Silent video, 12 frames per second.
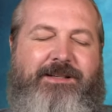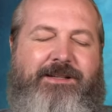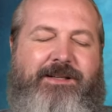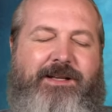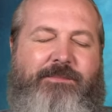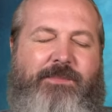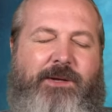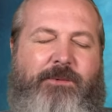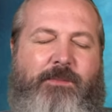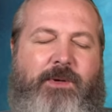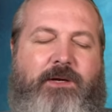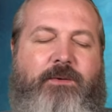And may we
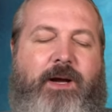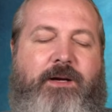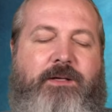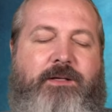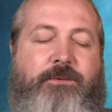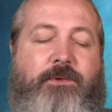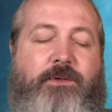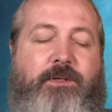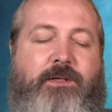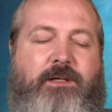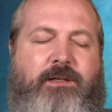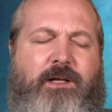be grounded and rooted
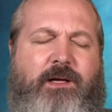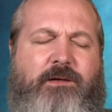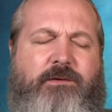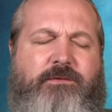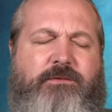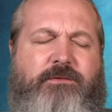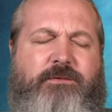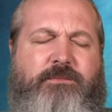in love.